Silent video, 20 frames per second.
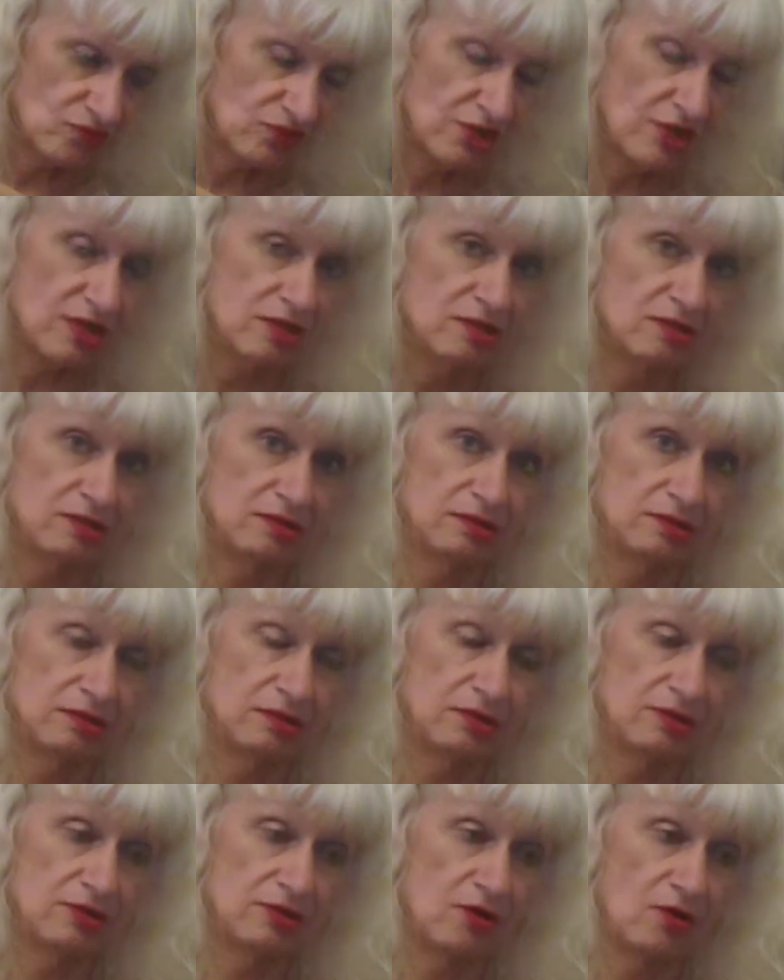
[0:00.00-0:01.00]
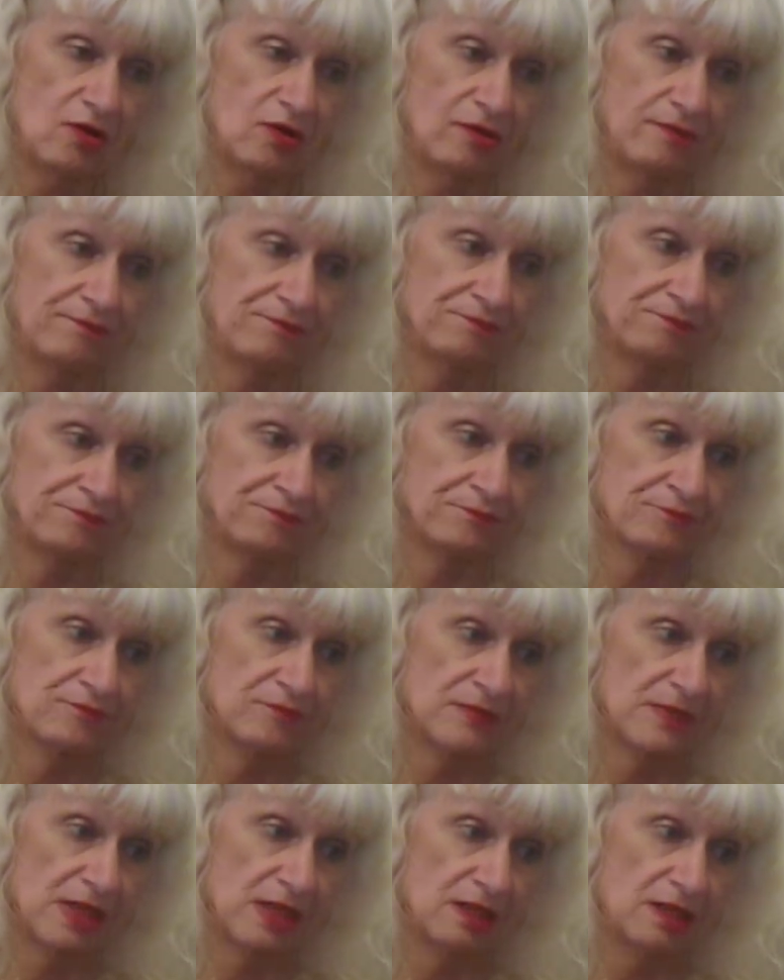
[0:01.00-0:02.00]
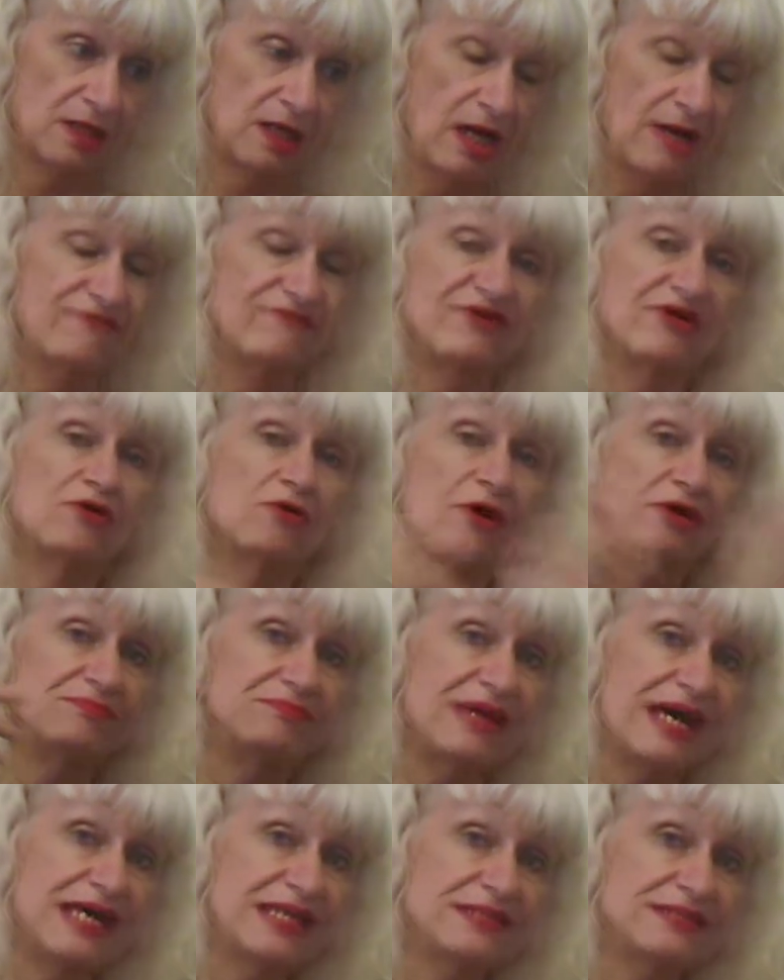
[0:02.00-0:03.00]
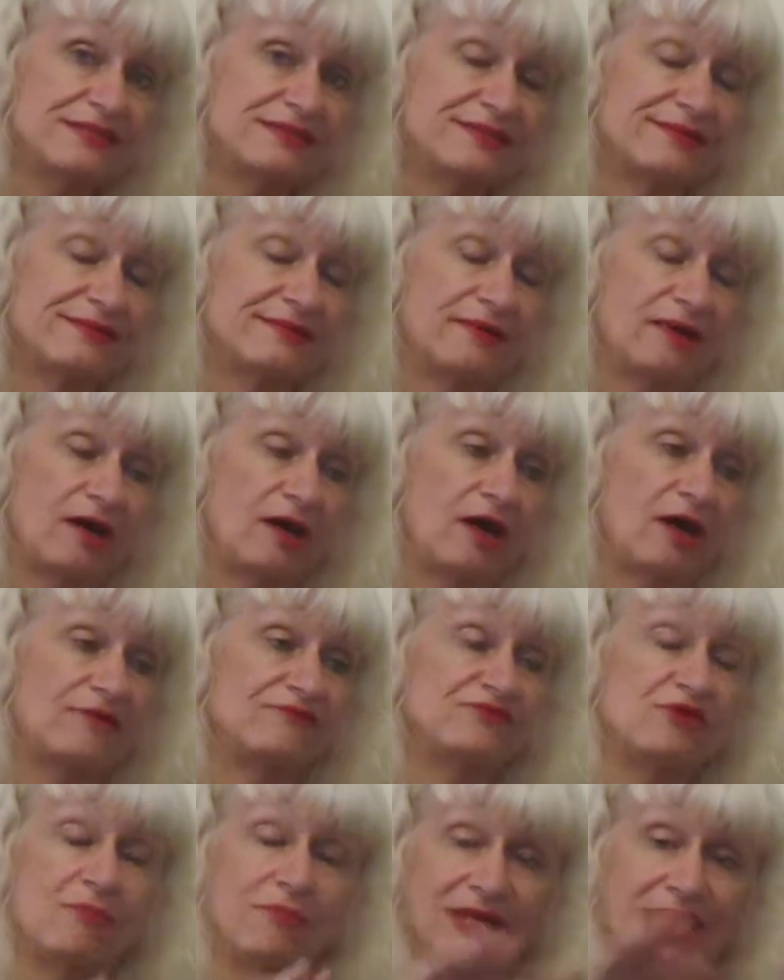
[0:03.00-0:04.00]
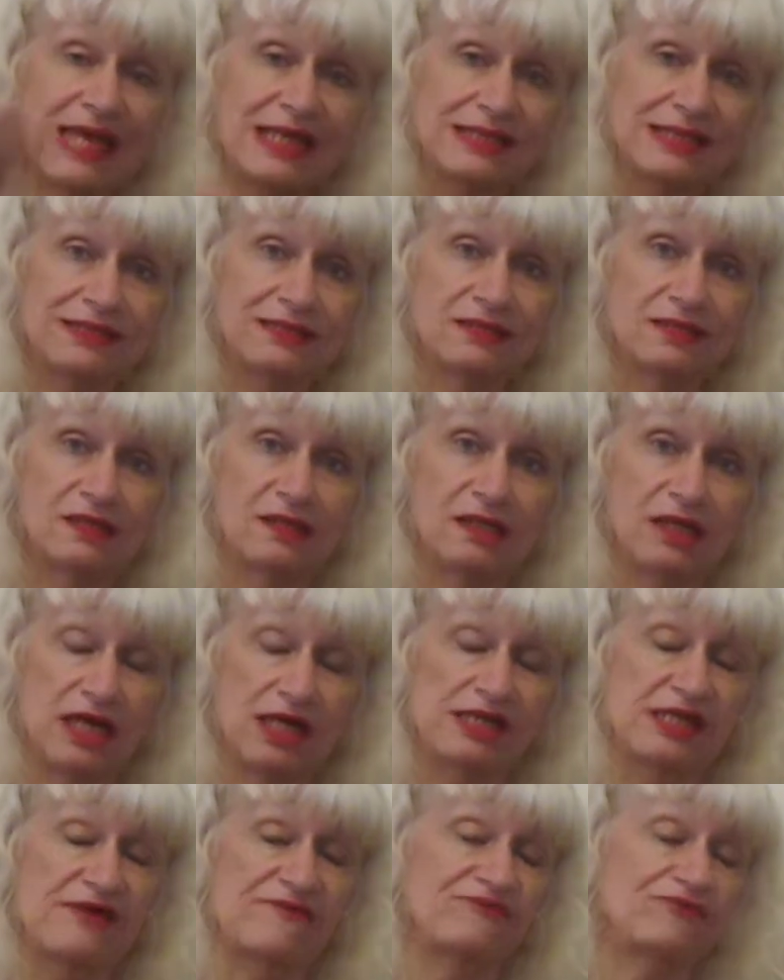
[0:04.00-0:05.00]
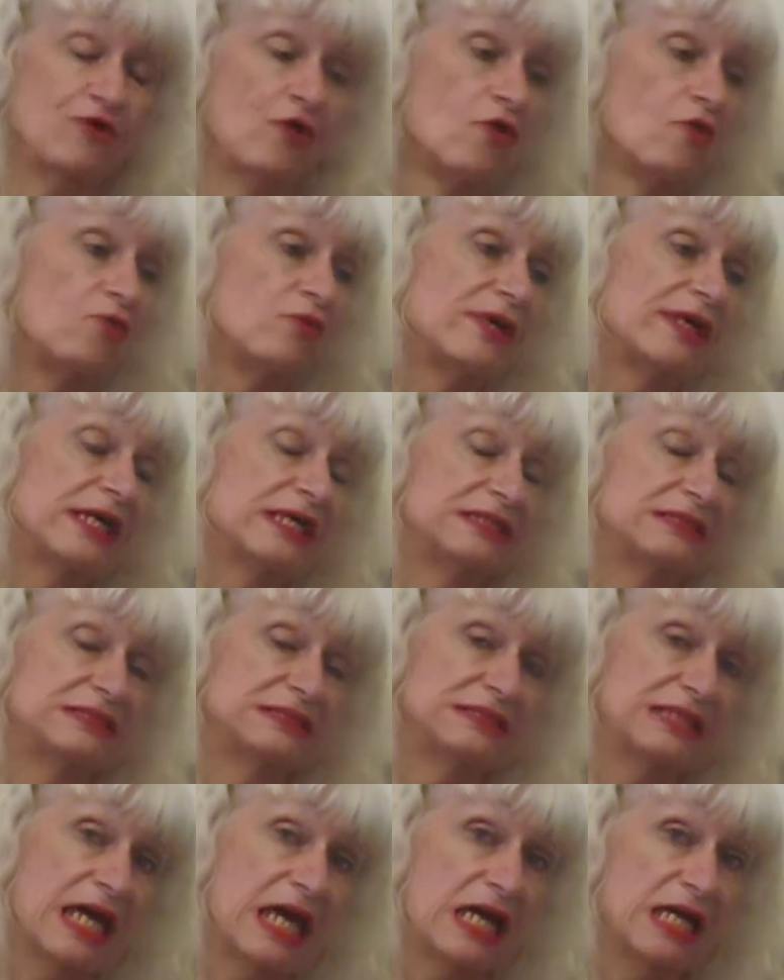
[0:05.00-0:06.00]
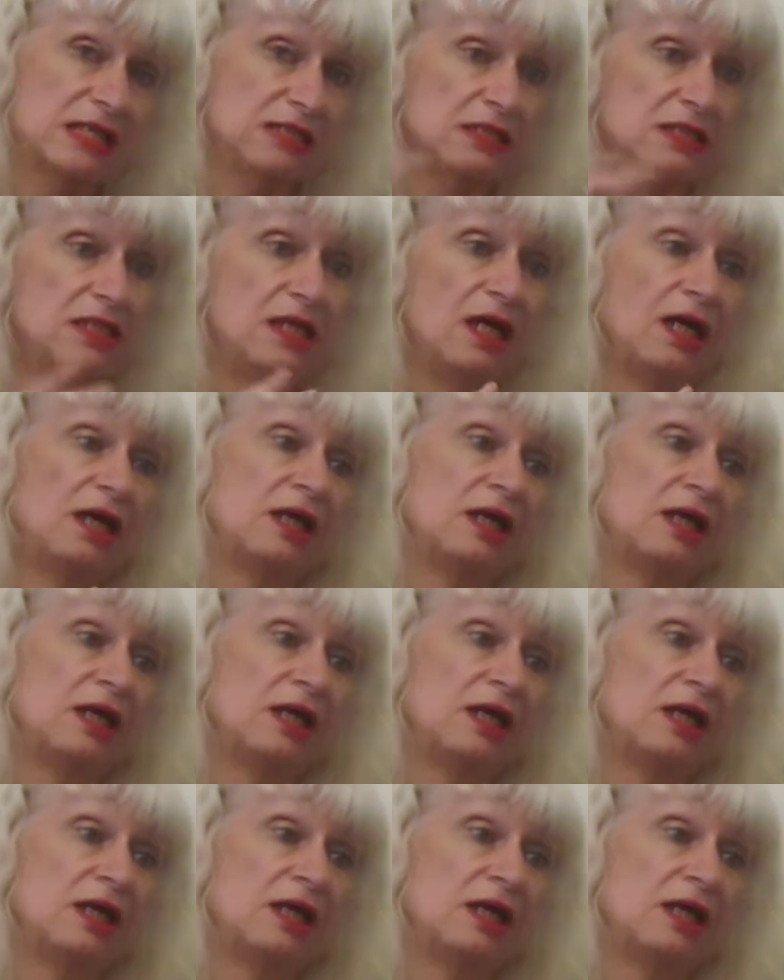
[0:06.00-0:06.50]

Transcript: the environment of the planet. And after, we can send